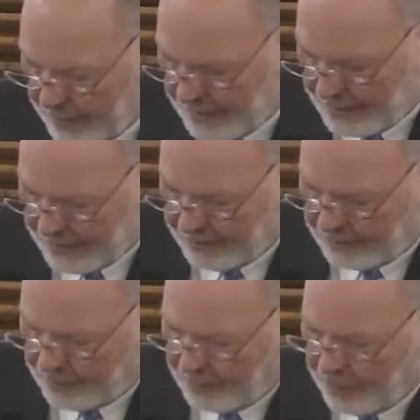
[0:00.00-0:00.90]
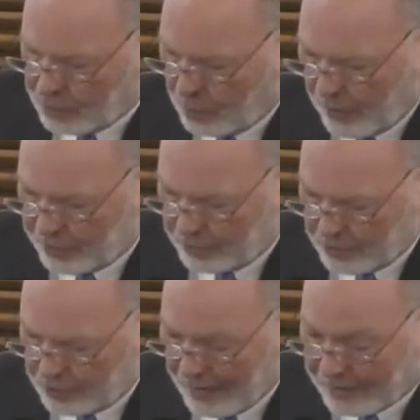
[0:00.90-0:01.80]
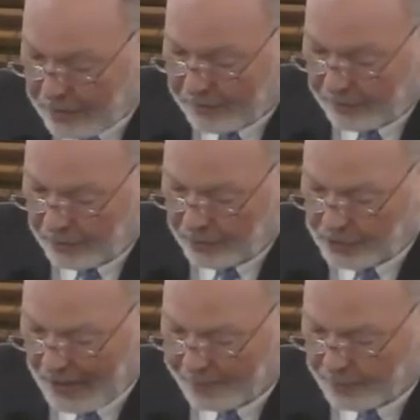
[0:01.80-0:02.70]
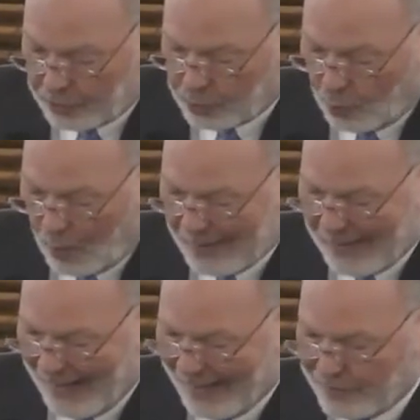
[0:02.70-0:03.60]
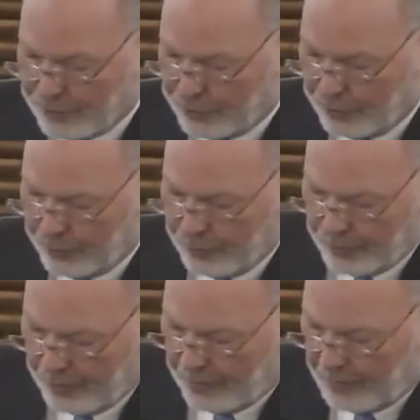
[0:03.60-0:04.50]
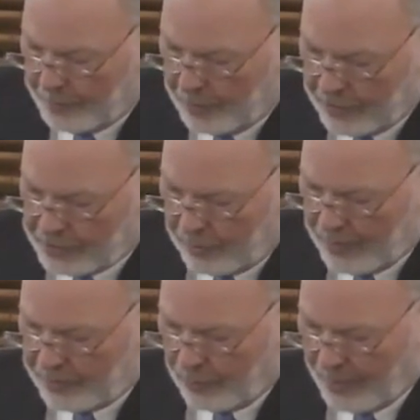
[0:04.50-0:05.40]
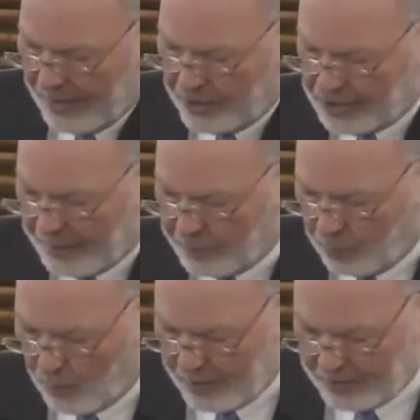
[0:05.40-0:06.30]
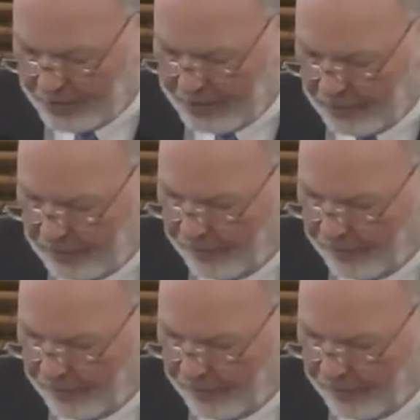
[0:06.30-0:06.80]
uh, these questions that cover chapters 1 and 2, but let's go ahead and read chapter 1 together